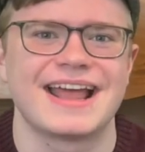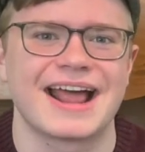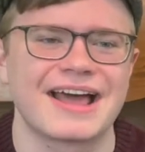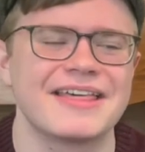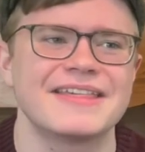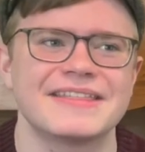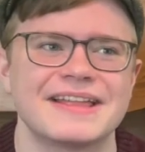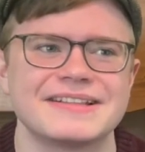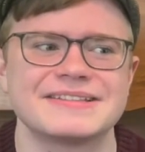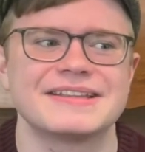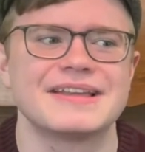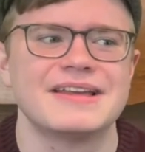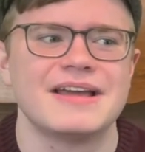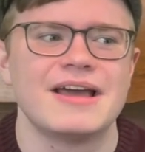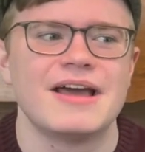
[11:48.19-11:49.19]
I think
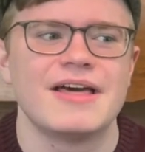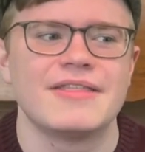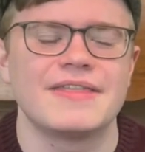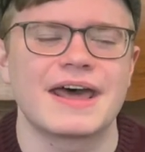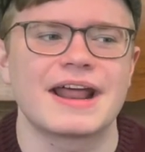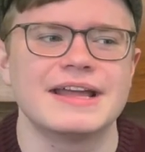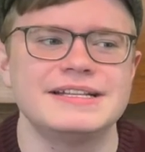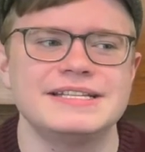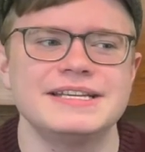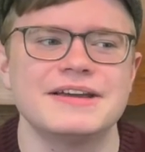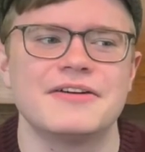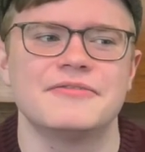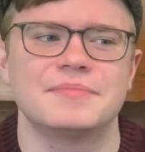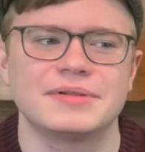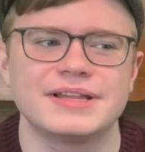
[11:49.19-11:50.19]
that idea
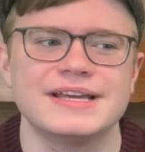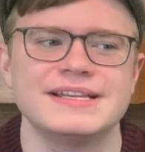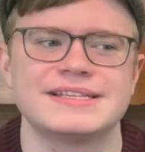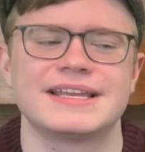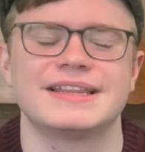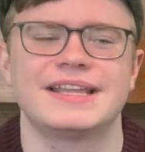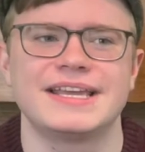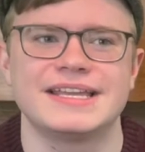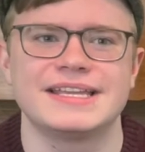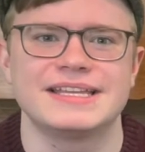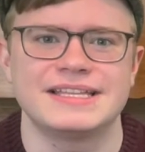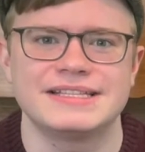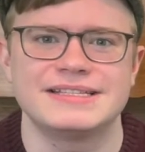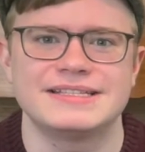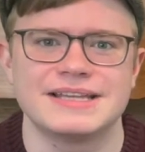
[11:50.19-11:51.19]
of place and like
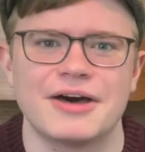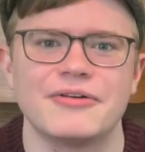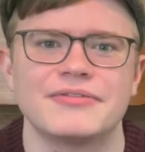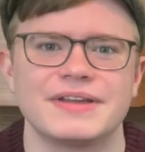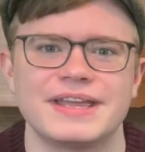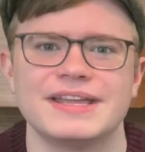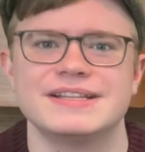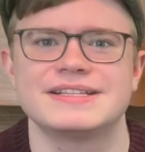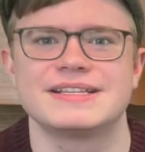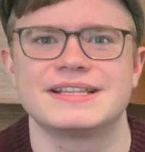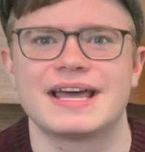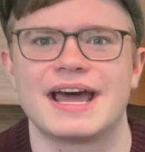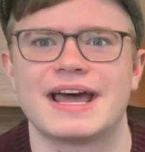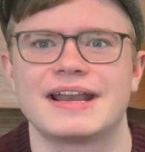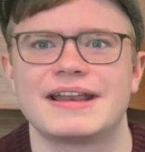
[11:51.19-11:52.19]
delving into
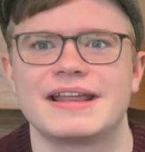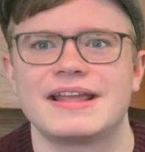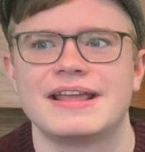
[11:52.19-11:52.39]
that